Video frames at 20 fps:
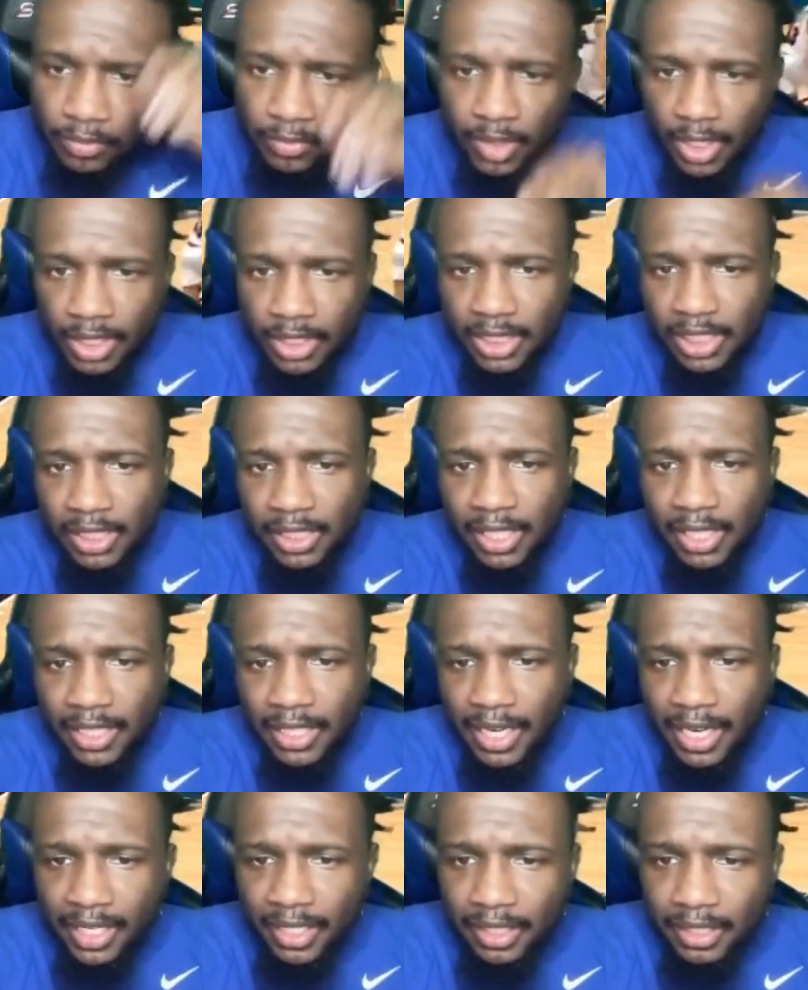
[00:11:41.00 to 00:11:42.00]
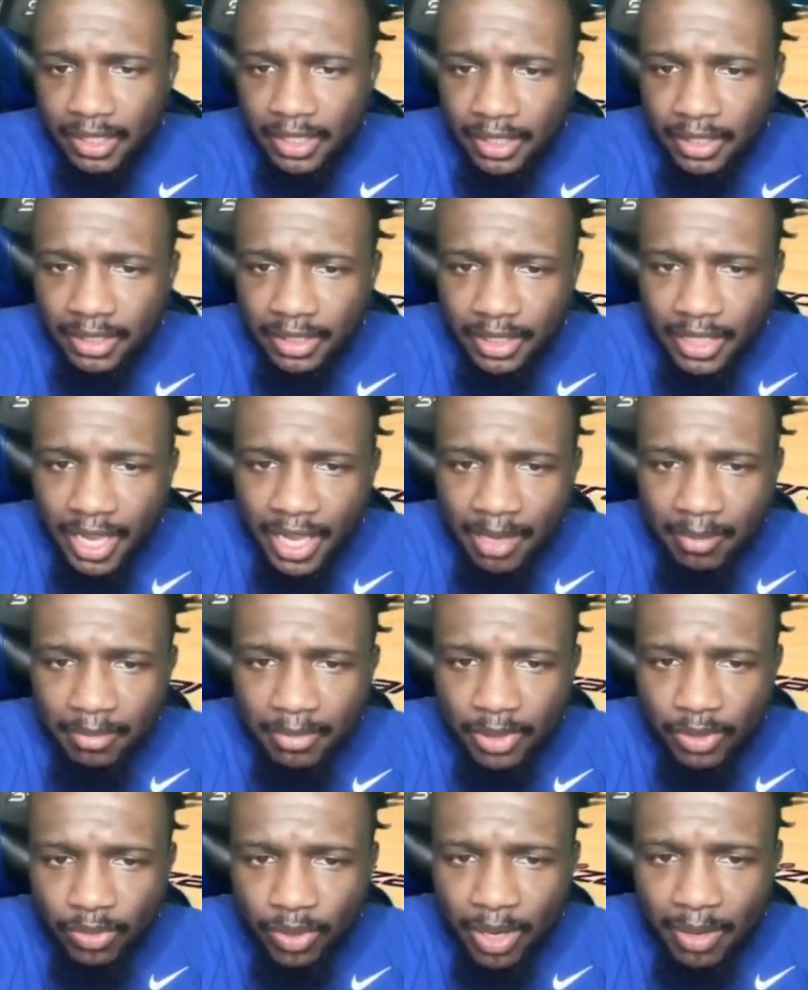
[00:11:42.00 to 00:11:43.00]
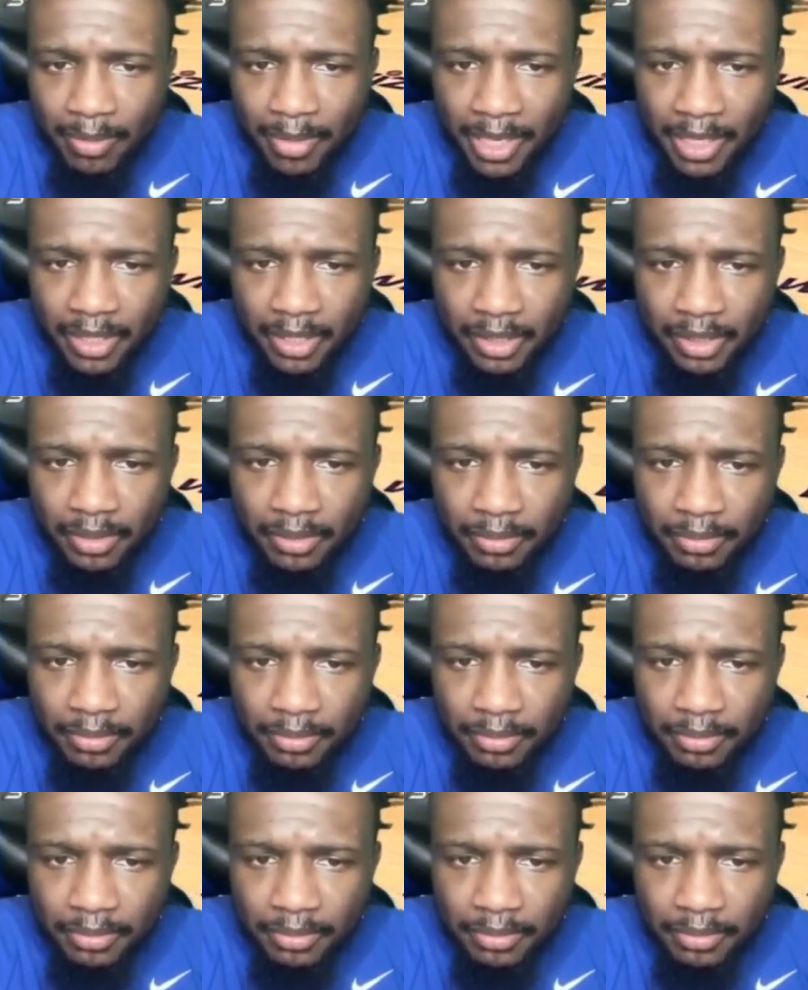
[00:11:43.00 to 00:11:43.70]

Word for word: And just like that, the game is right back up.